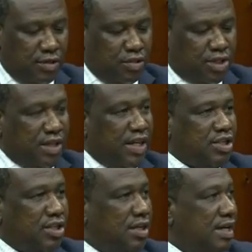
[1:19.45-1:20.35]
Lucia
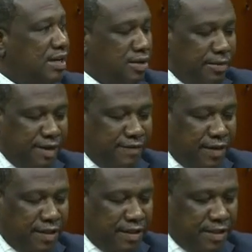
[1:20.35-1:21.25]
National Economic
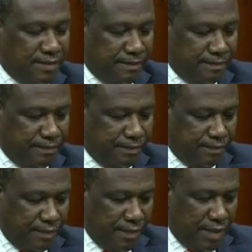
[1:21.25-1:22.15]
Fund.
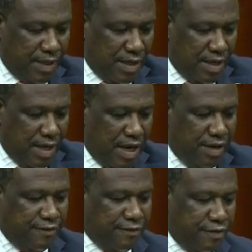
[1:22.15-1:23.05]

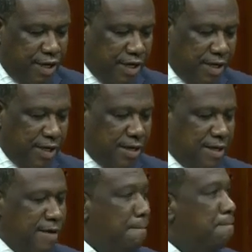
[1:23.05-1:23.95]
And 3,
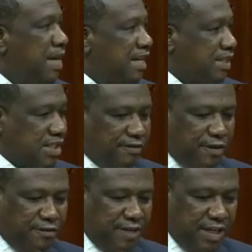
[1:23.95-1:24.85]
the Minister
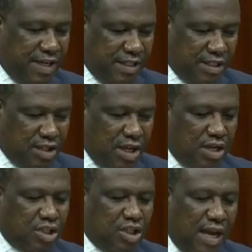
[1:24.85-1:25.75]
for Finance
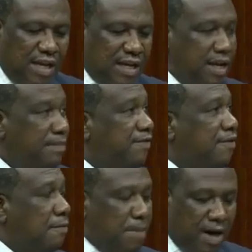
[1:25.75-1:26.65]
shall lay
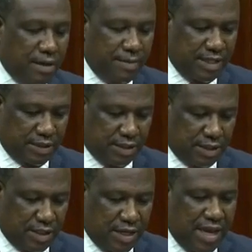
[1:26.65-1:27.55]
before Parliament
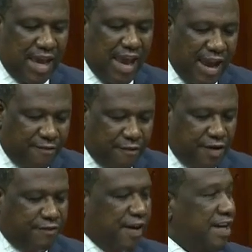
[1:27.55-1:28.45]
every
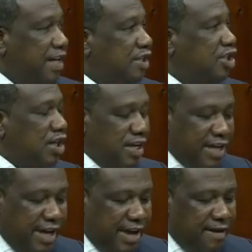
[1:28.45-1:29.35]
financial
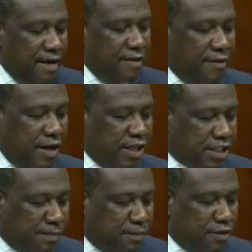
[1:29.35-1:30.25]
year for
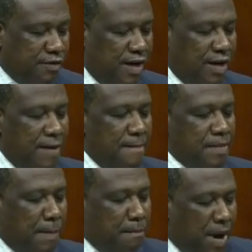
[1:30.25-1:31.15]
its approval
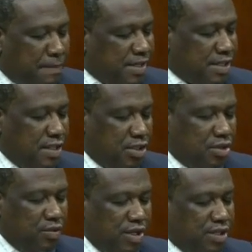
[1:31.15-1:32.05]
the purposes
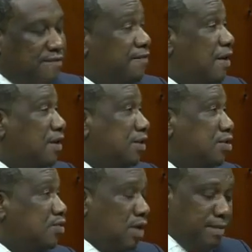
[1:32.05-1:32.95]
to which the
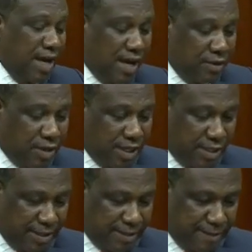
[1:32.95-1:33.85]
funds will be
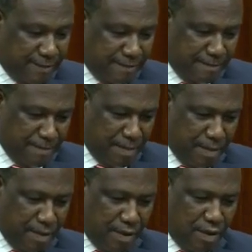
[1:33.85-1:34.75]
allocated.
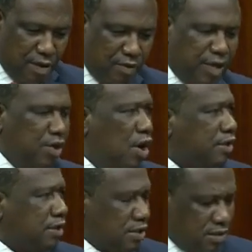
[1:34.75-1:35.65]
We
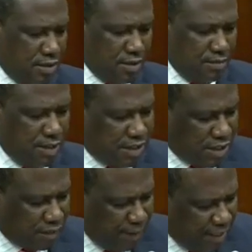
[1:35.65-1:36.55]
note, Mr.
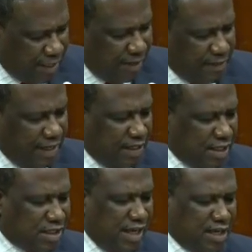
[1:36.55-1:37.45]
Speaker, that
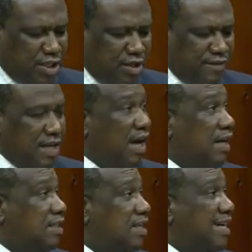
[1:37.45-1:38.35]
this section of the
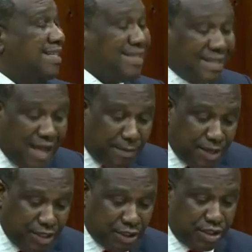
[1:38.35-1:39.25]
Act
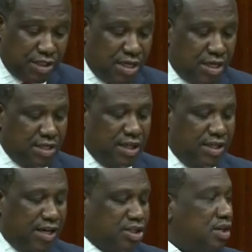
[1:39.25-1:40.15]
established the
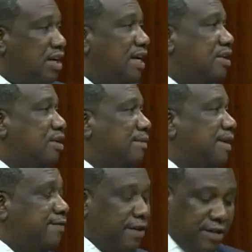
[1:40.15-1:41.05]
National
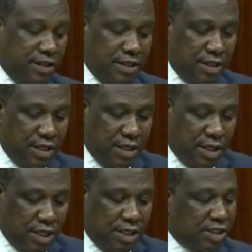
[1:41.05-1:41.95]
Economic Fund
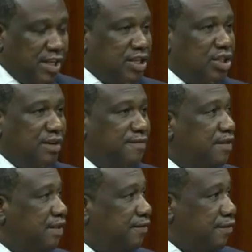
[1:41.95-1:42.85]
in section
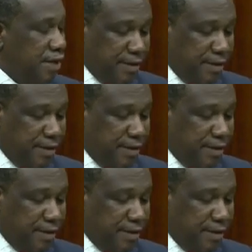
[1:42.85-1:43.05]
33.